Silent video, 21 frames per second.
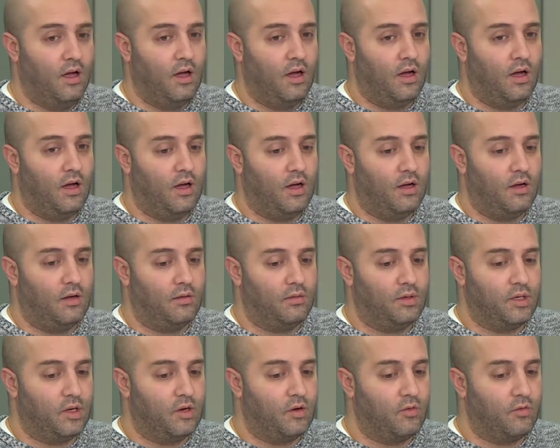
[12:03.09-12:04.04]

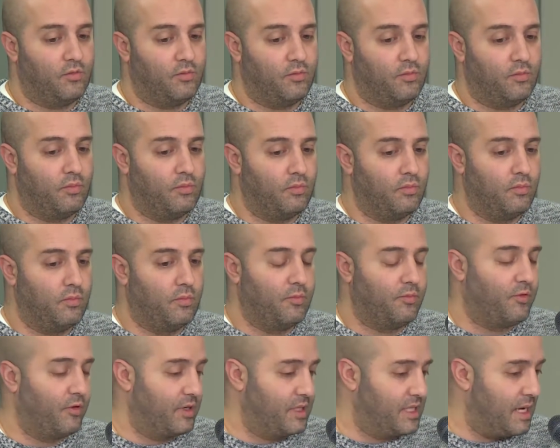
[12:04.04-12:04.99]

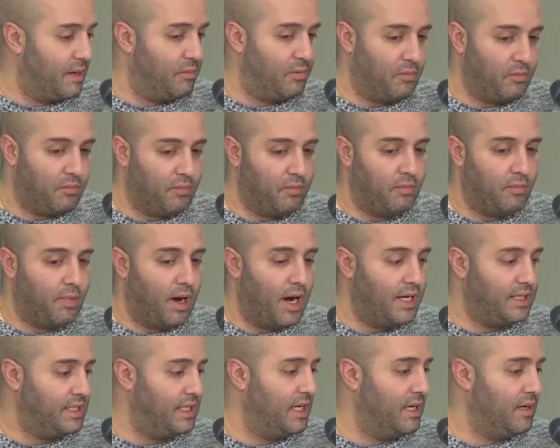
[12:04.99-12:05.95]
For example,
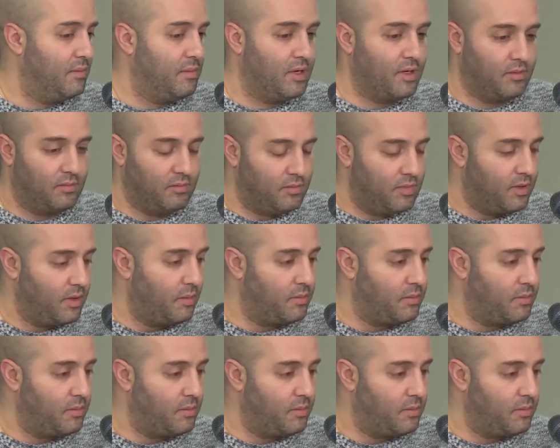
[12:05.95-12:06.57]
my team, and I'm